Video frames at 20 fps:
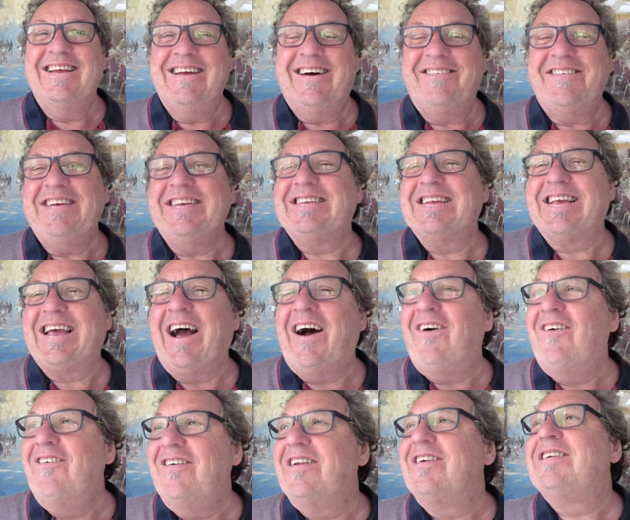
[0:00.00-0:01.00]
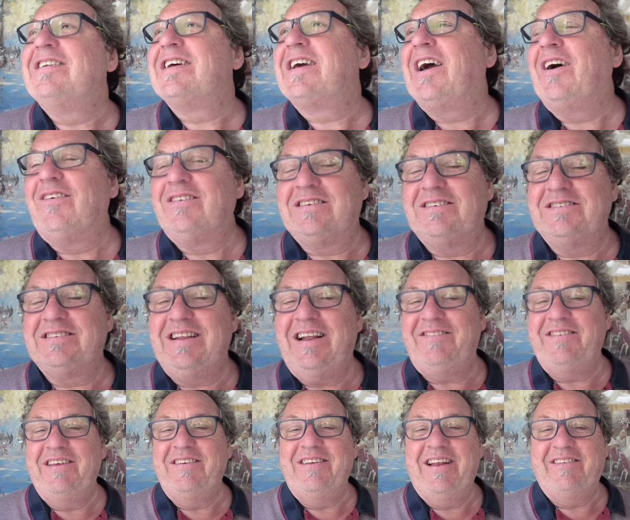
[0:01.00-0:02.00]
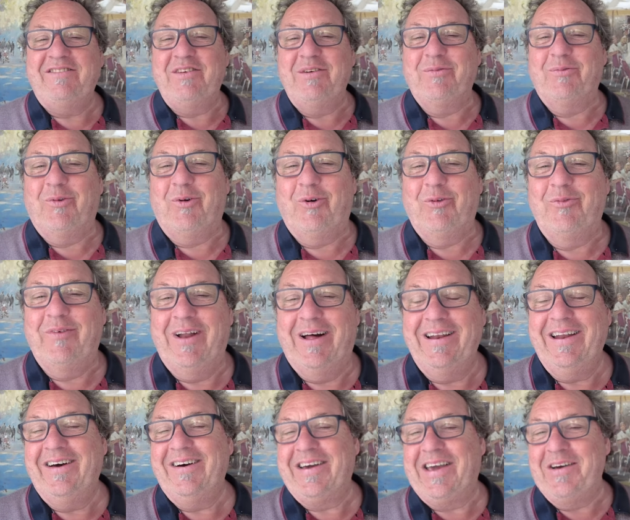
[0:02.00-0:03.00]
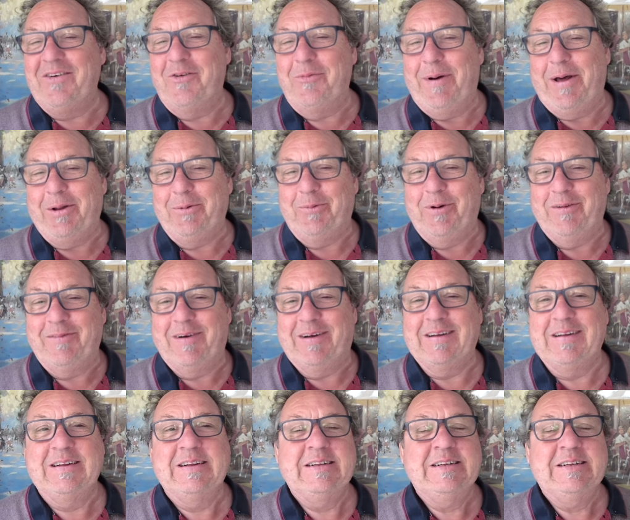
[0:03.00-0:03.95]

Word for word: I think it's a cold. It was a cold. It's lovely, lovely and warm. Well, I know I'll get on better weather.